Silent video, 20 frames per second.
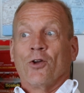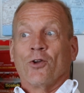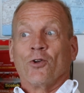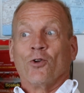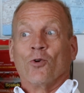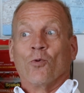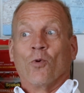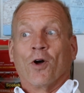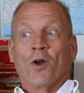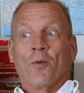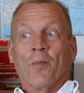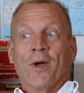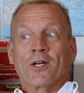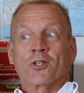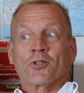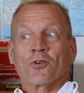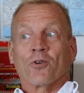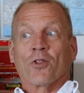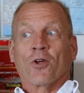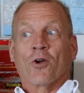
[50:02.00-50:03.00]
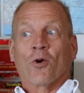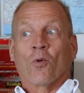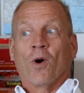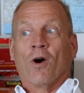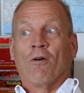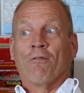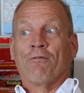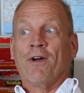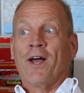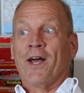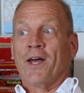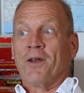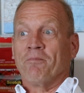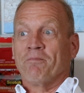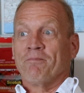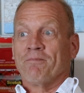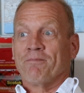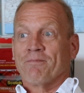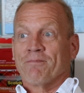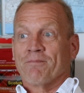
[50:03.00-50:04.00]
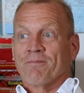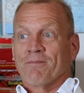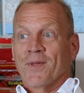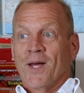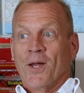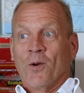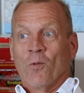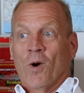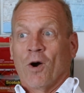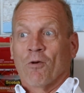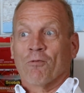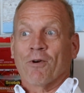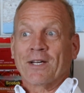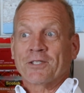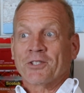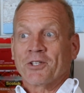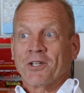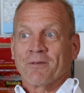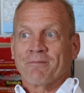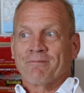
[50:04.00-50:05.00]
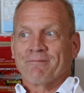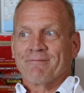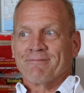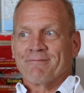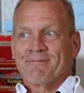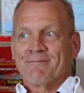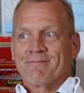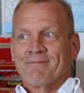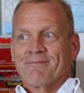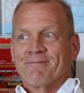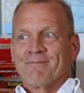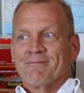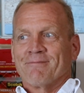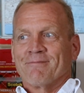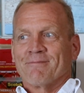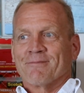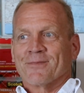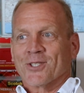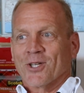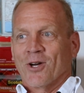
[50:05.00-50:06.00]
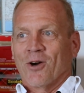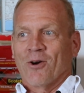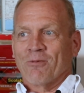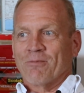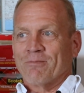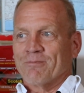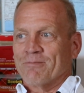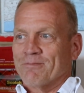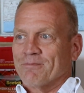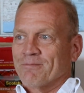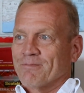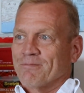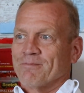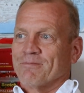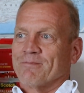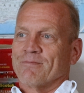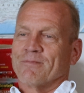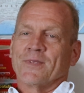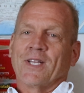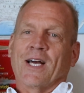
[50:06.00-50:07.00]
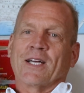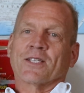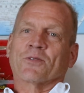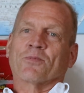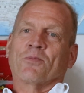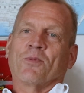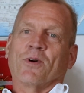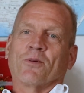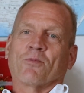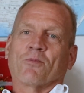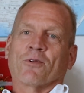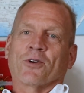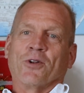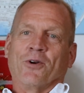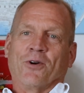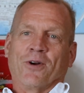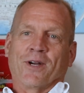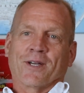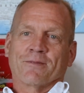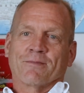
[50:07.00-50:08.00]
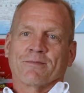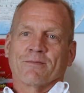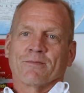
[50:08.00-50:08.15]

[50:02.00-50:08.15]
you want to make sure they're well fed and well rested. So that's what we're doing.